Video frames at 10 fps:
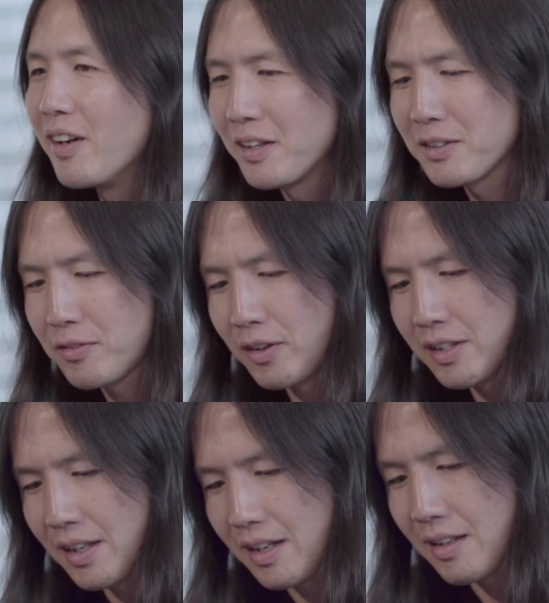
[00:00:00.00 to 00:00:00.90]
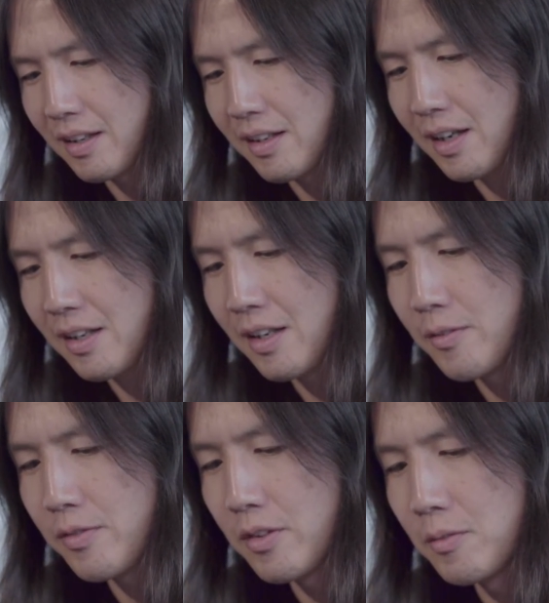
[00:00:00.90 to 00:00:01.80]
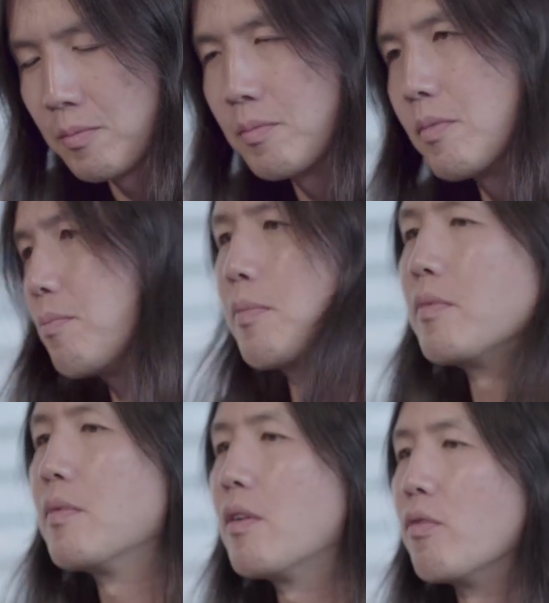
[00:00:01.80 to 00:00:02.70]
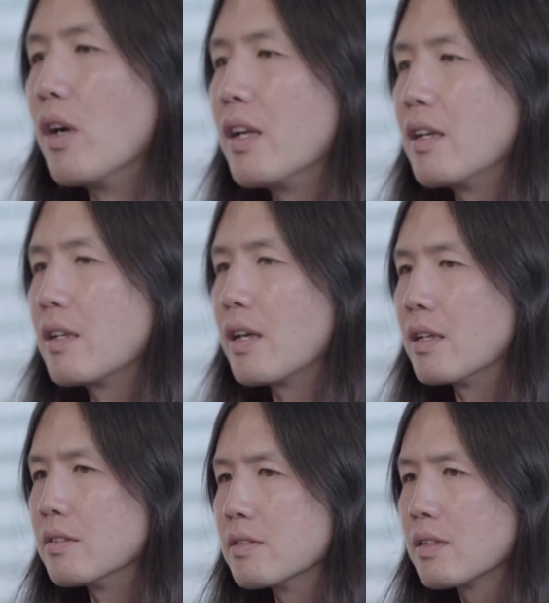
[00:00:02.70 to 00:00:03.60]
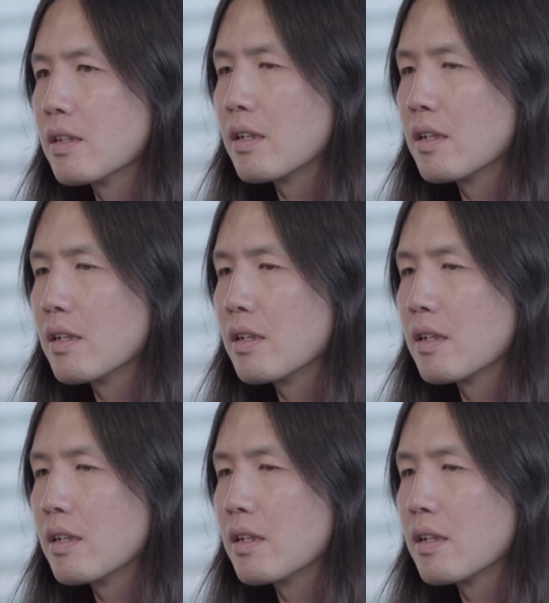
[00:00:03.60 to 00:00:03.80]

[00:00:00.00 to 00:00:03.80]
It's funny that like I came from running and